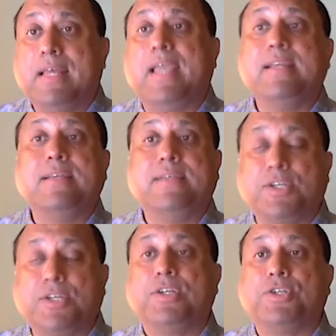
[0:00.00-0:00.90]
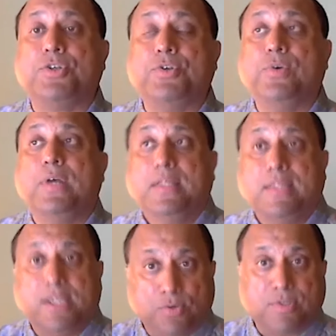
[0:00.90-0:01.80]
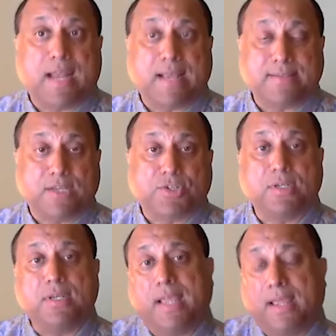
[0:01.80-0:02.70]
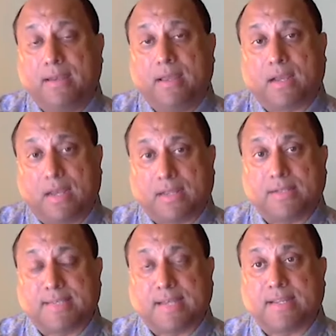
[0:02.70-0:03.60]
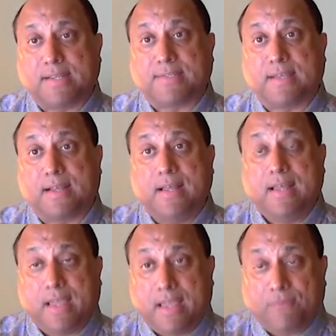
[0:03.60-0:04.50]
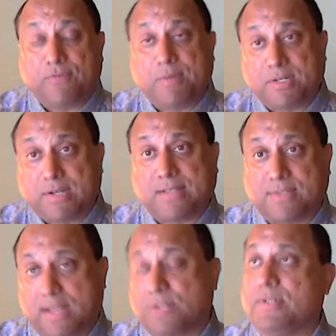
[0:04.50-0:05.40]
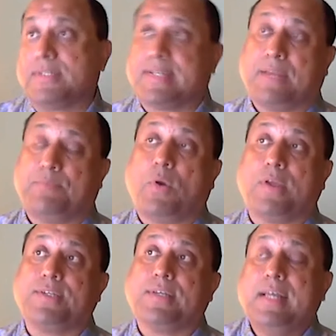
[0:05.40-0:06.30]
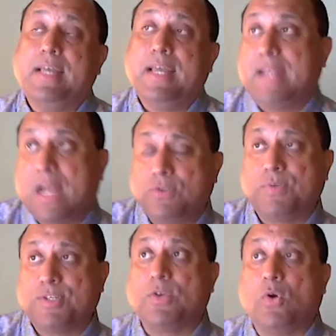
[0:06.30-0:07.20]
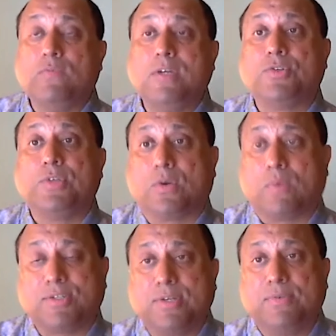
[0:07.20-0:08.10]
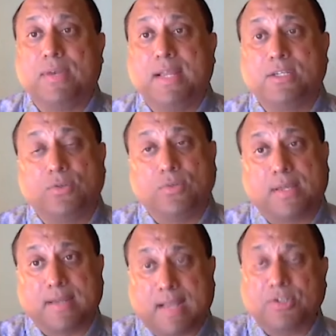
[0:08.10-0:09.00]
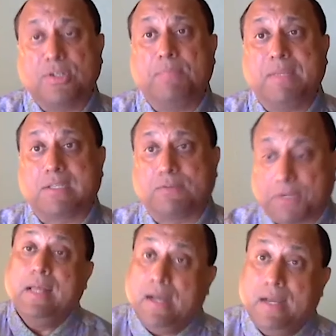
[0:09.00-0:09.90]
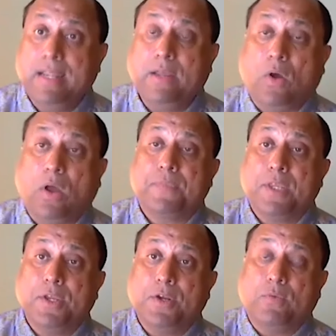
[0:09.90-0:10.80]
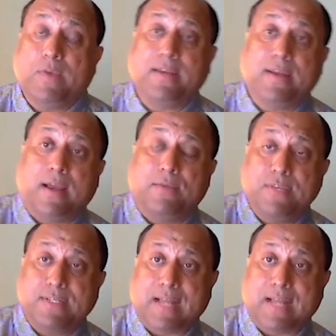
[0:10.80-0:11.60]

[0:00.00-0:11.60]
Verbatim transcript: in addition to the utilization in clinical settings from a translational standpoint. Now, switching over to your question related to the concussion piece of it. Early on, when I